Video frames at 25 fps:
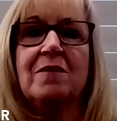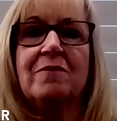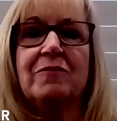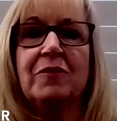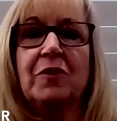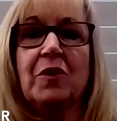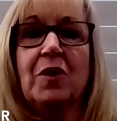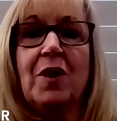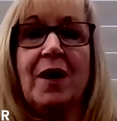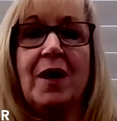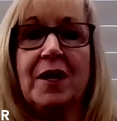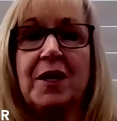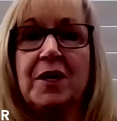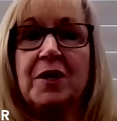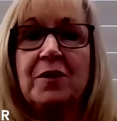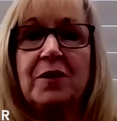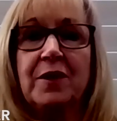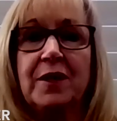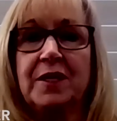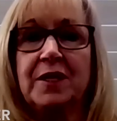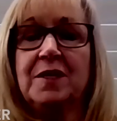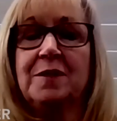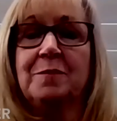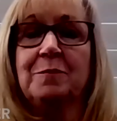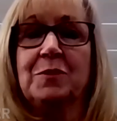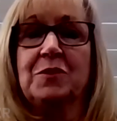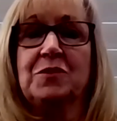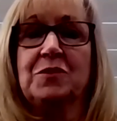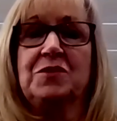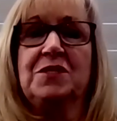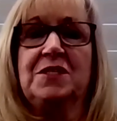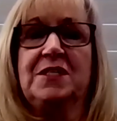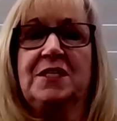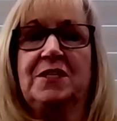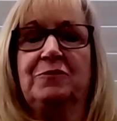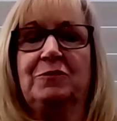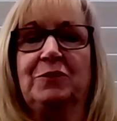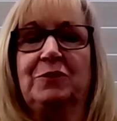for Higher Ed
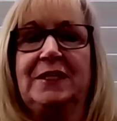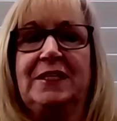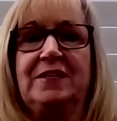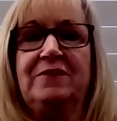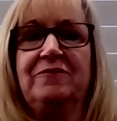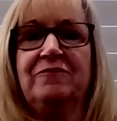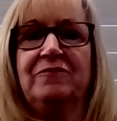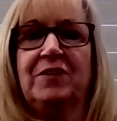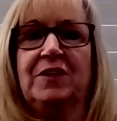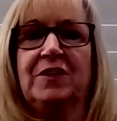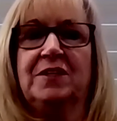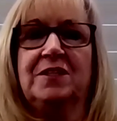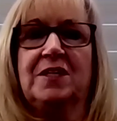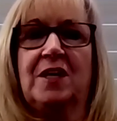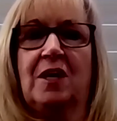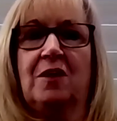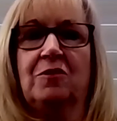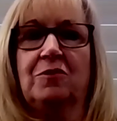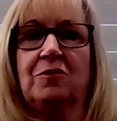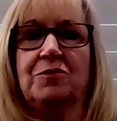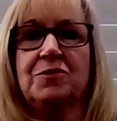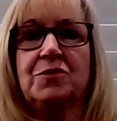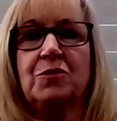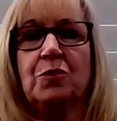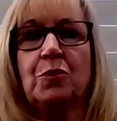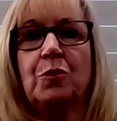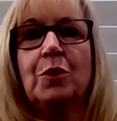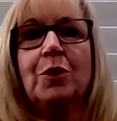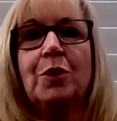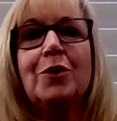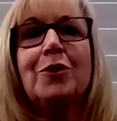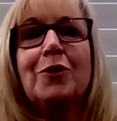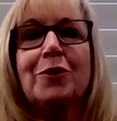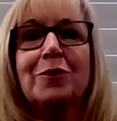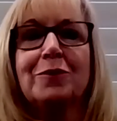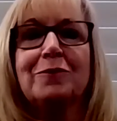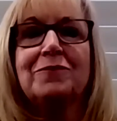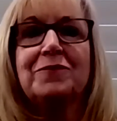Emergency Relief Fund dollars, or
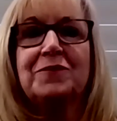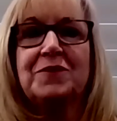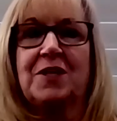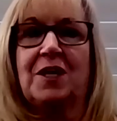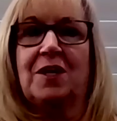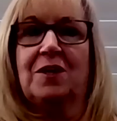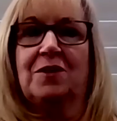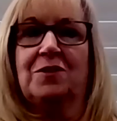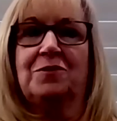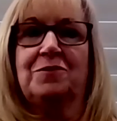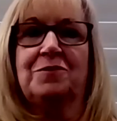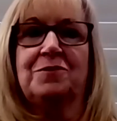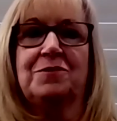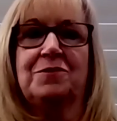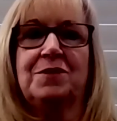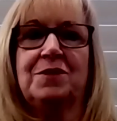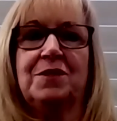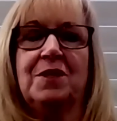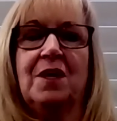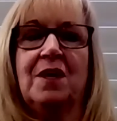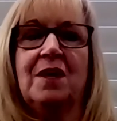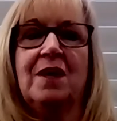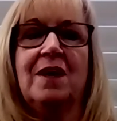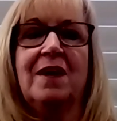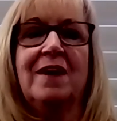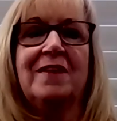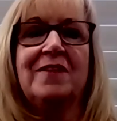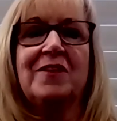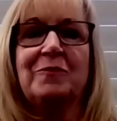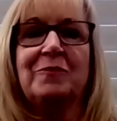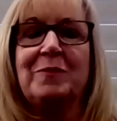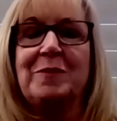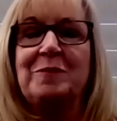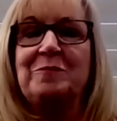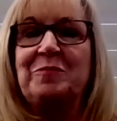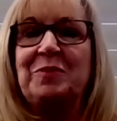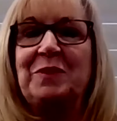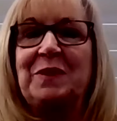HEERF dollars. There have
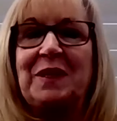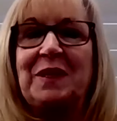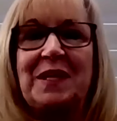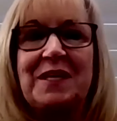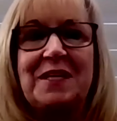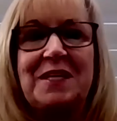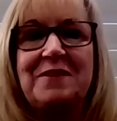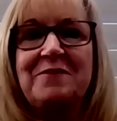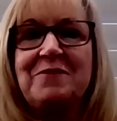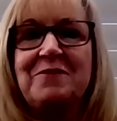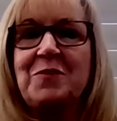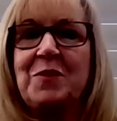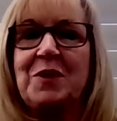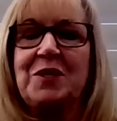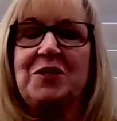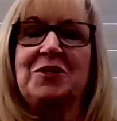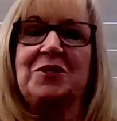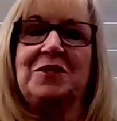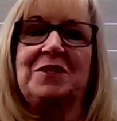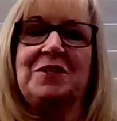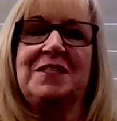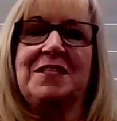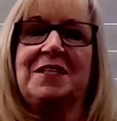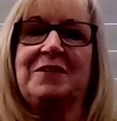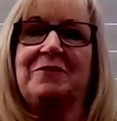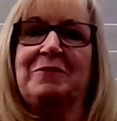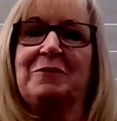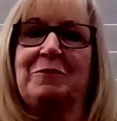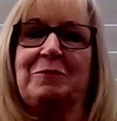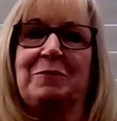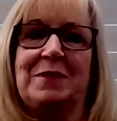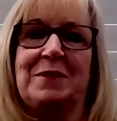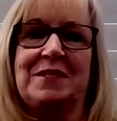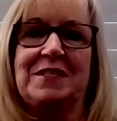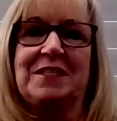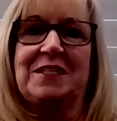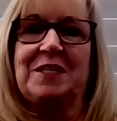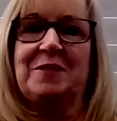been plenty of questions that have
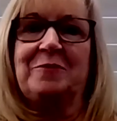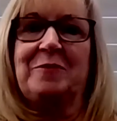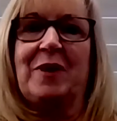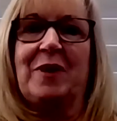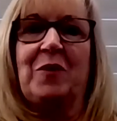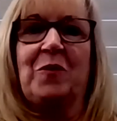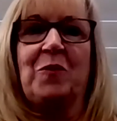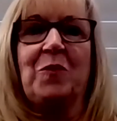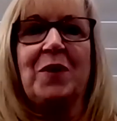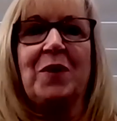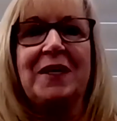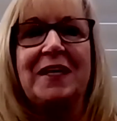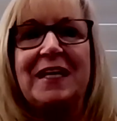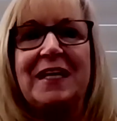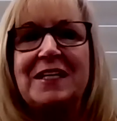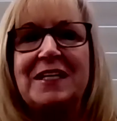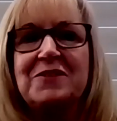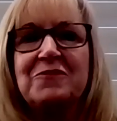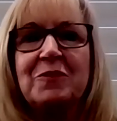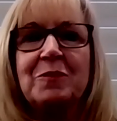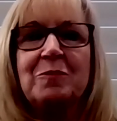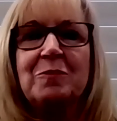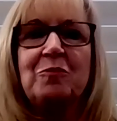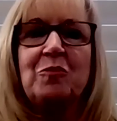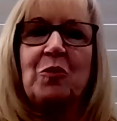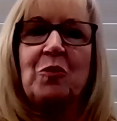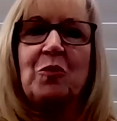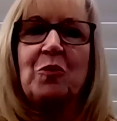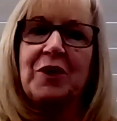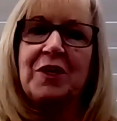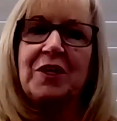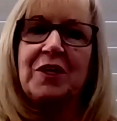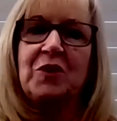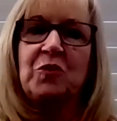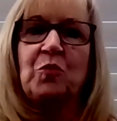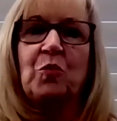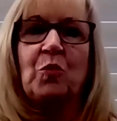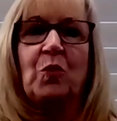arisen about what gets
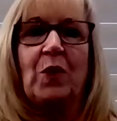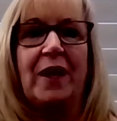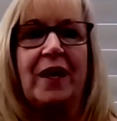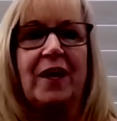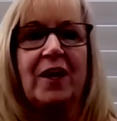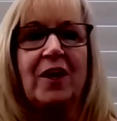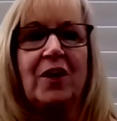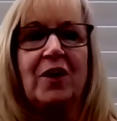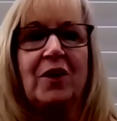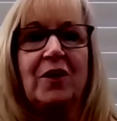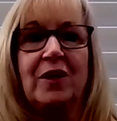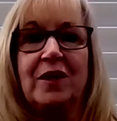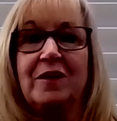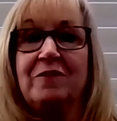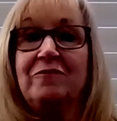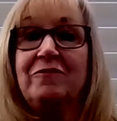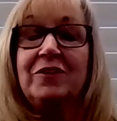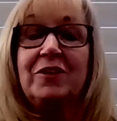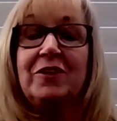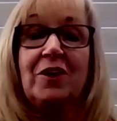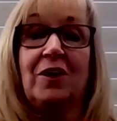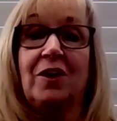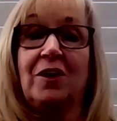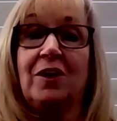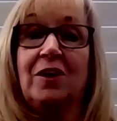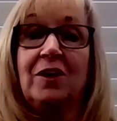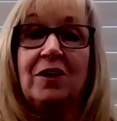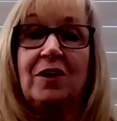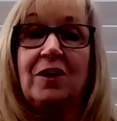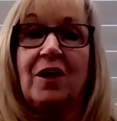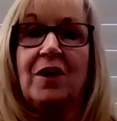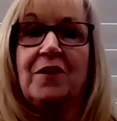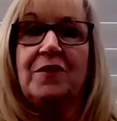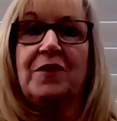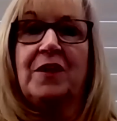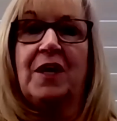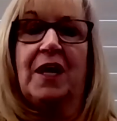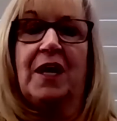reported, where, if at all,
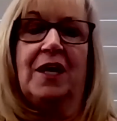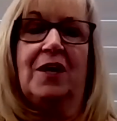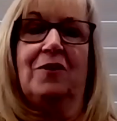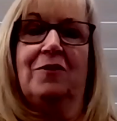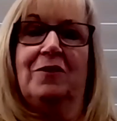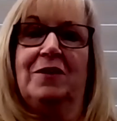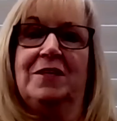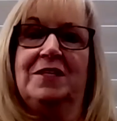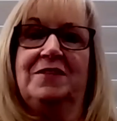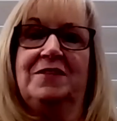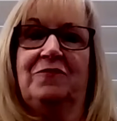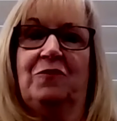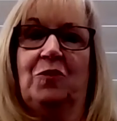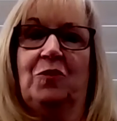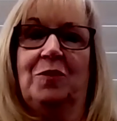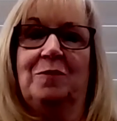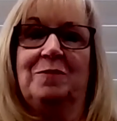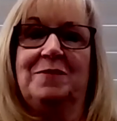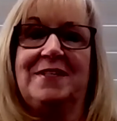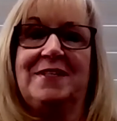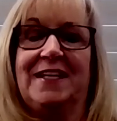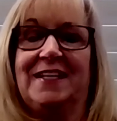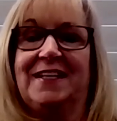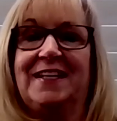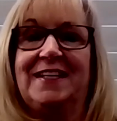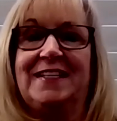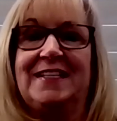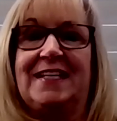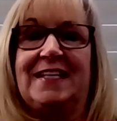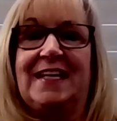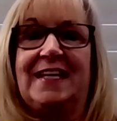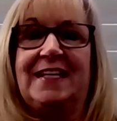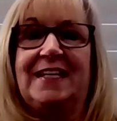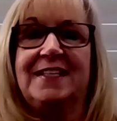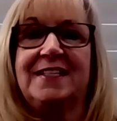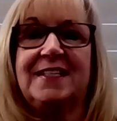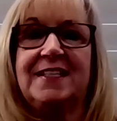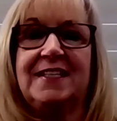on the IRS Form
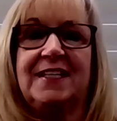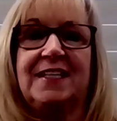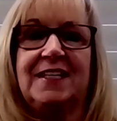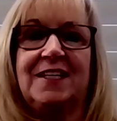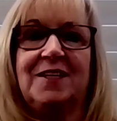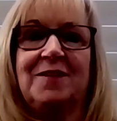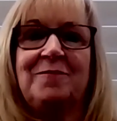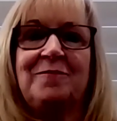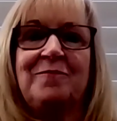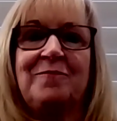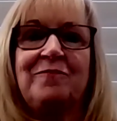1098-T.